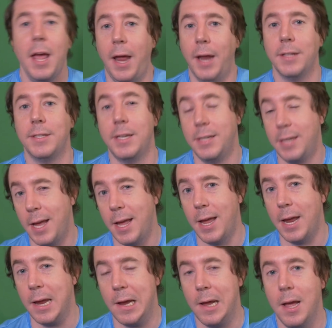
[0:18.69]
And
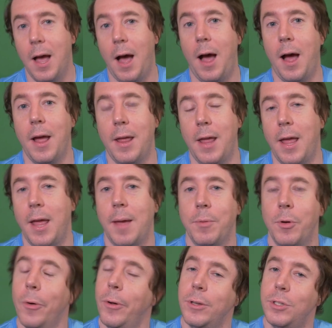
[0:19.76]
today, I am
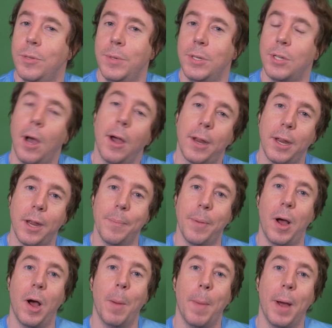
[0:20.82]
going to be talking
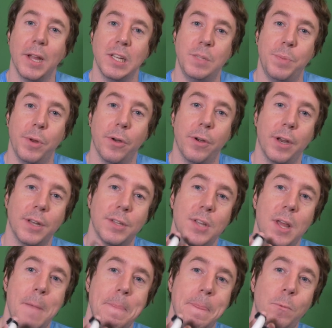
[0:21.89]
about my experience
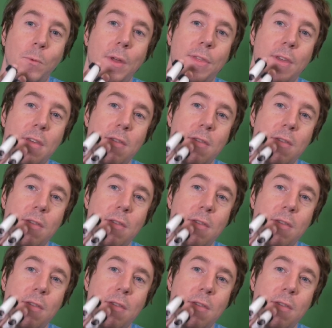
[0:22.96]
with